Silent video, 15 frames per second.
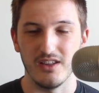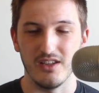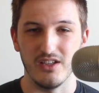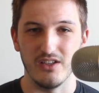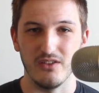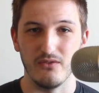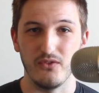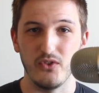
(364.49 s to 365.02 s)

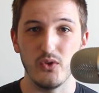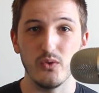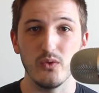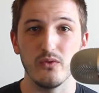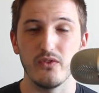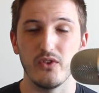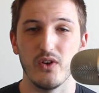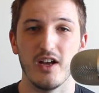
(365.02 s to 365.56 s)
the
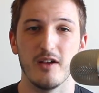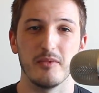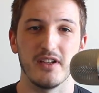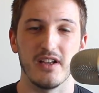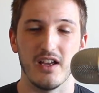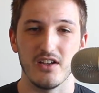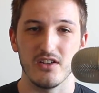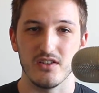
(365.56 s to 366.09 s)
view for your
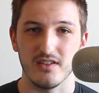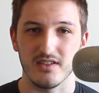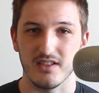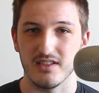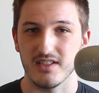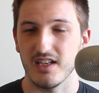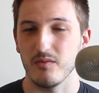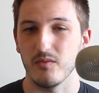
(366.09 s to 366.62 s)
application is
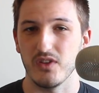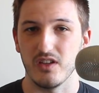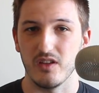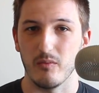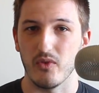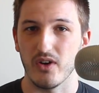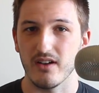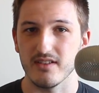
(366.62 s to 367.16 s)
contained within
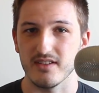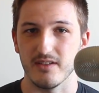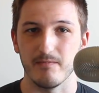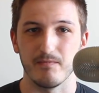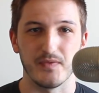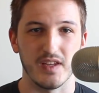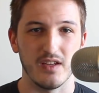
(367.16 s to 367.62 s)
the browser.